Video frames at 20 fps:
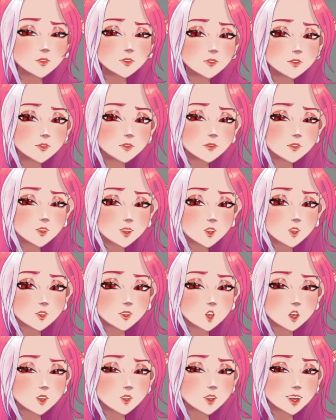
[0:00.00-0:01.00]
This
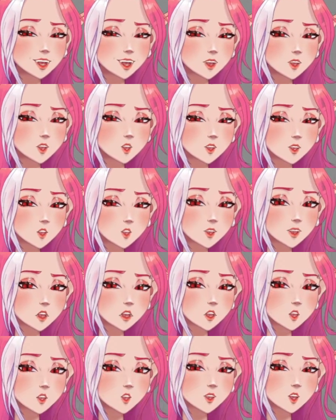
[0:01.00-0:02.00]
effect ends when the target
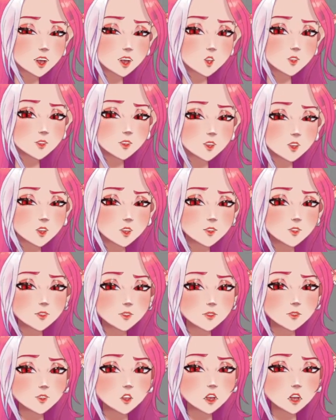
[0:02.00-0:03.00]
escapes.
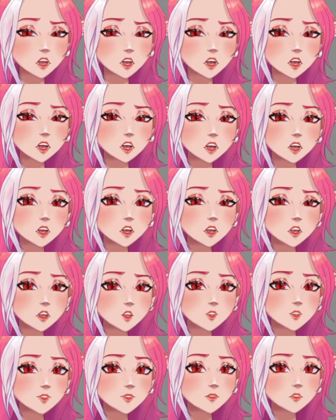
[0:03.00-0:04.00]

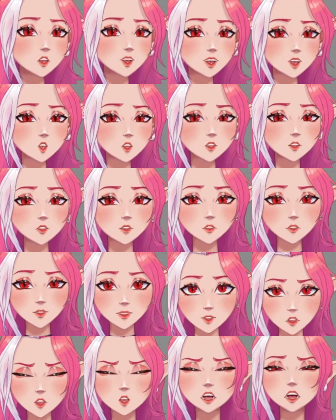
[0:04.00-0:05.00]
While the ooze
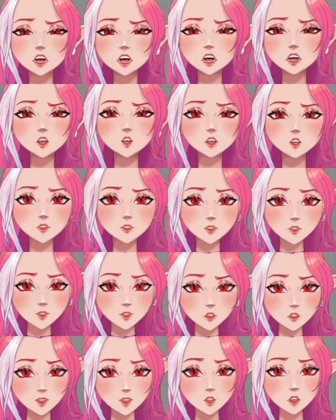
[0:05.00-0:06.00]
has a creature
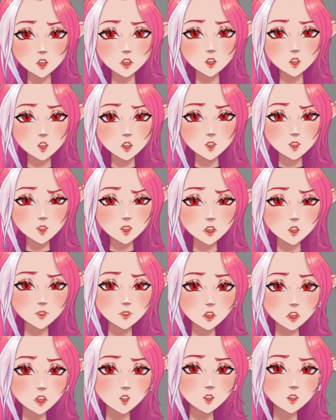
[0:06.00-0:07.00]
smaller than itself
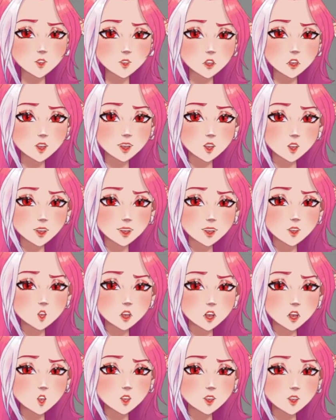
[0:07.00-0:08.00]
grabbed this way, any
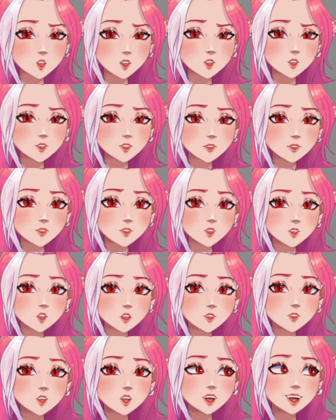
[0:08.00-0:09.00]
attacks that hit the creature
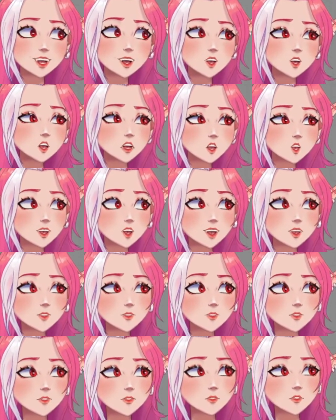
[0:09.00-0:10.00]
also hit
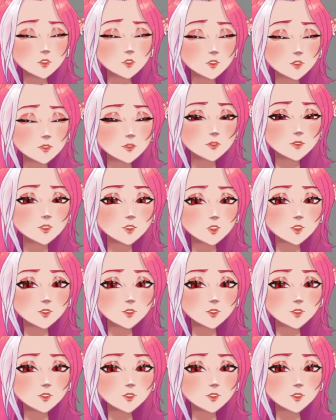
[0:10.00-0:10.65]
the ooze.